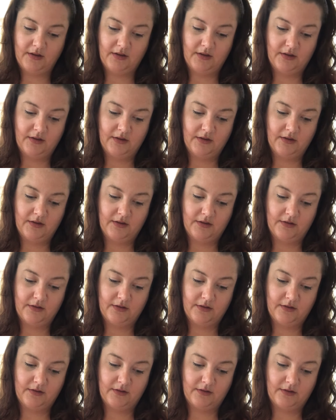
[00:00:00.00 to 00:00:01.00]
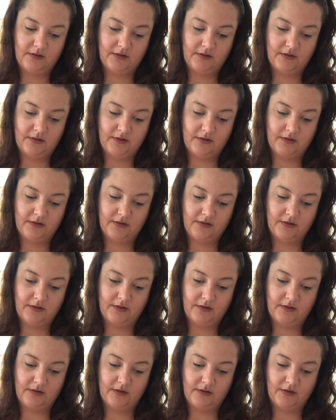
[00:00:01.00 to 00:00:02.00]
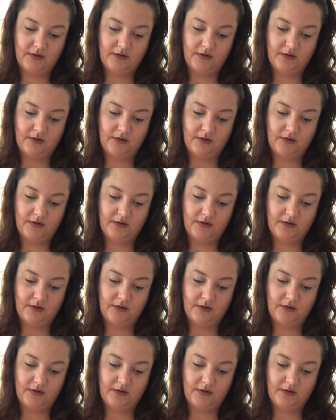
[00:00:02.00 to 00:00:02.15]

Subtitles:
[no speech]